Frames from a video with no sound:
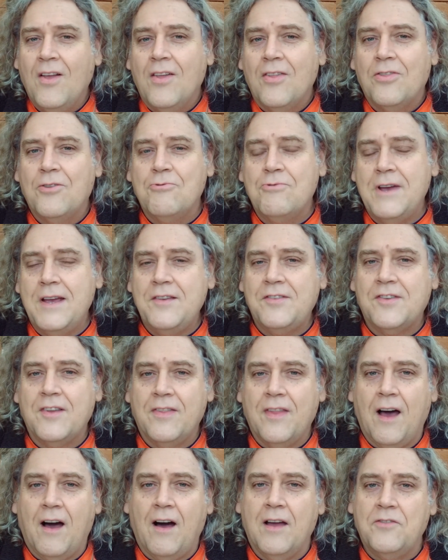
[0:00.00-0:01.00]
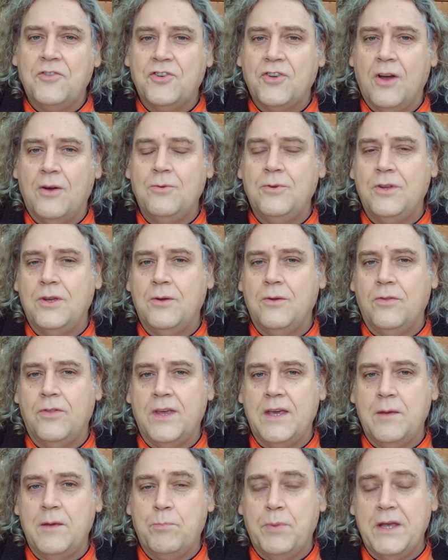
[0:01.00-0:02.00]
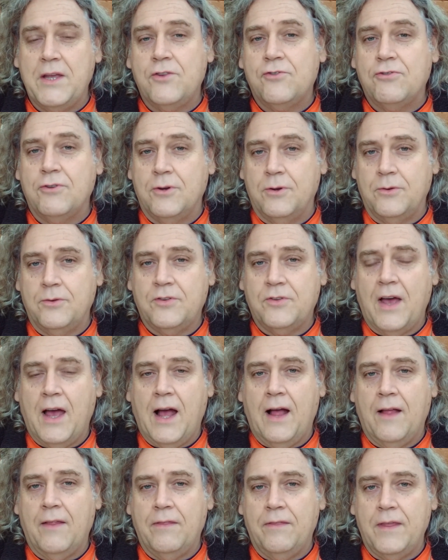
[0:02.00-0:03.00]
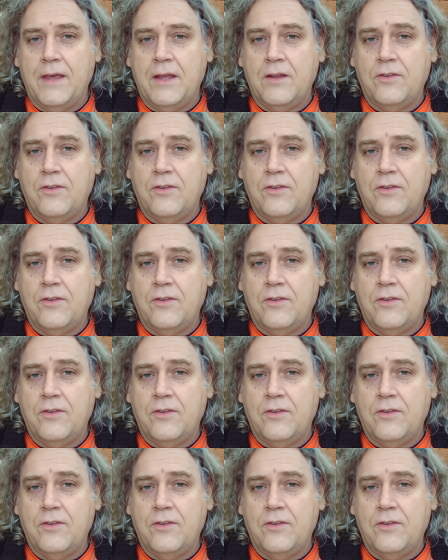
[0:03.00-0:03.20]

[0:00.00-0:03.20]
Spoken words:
The reason that I've shown you the beetroot and the